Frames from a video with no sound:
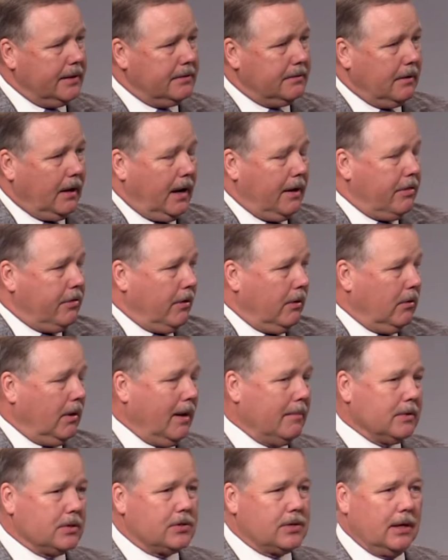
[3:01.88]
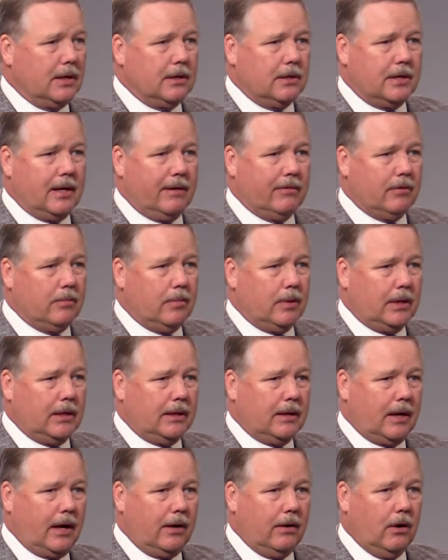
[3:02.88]
I, I, thought, well, I'm going to send it to everybody
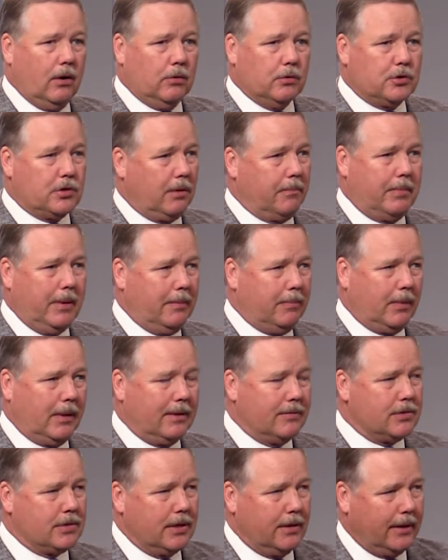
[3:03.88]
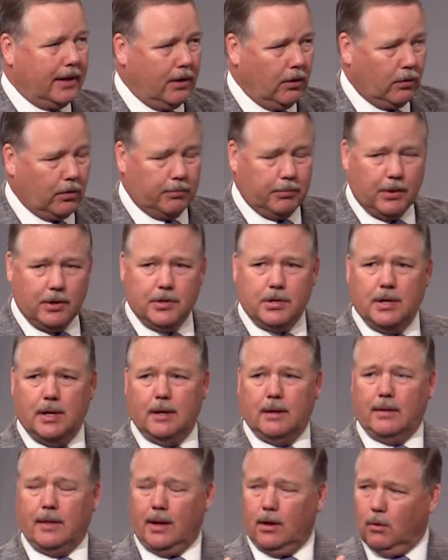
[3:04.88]
that I know. Some people have said they don't appreciate
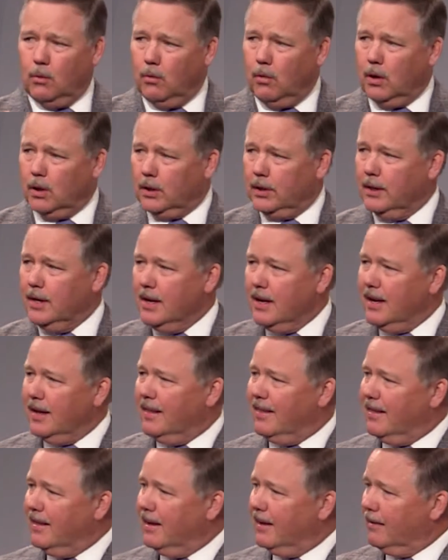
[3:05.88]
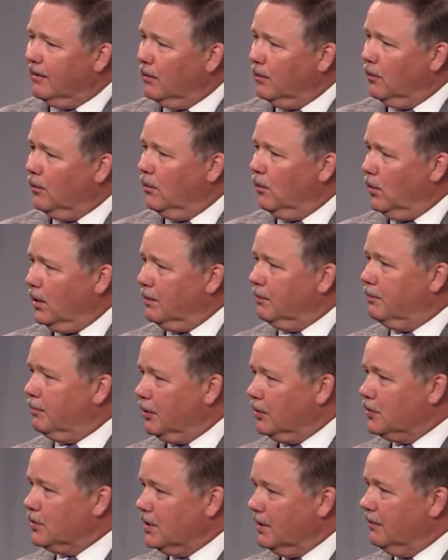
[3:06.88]
it, they don't want it. Uh, one
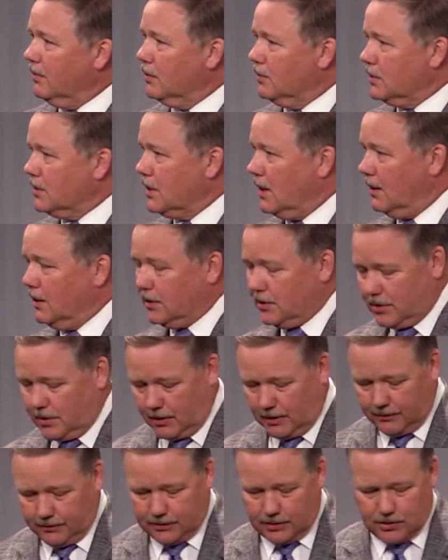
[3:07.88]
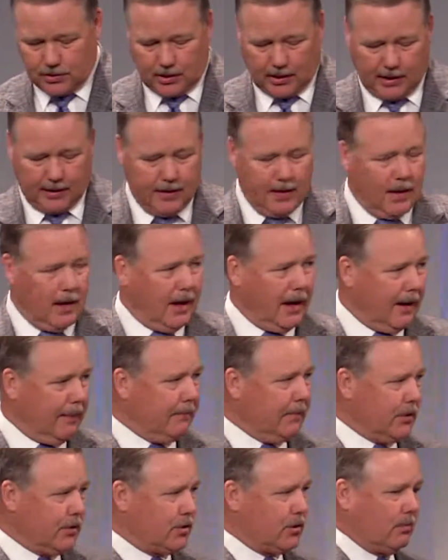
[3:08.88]
person even was honest enough to say, I'm
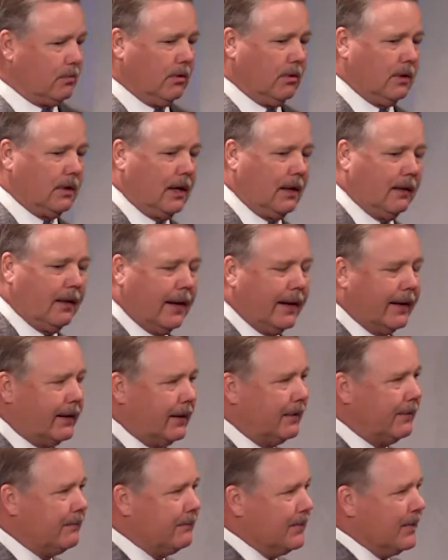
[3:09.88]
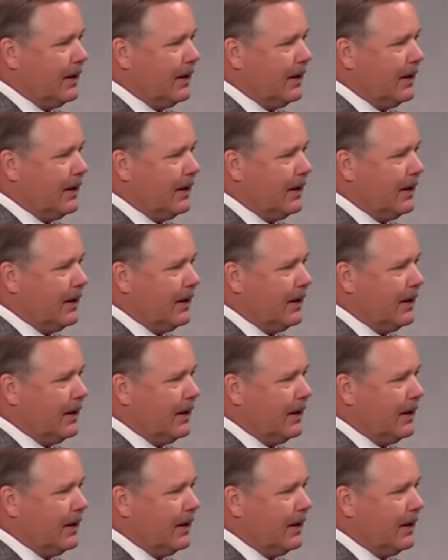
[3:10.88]
miserable and I like it.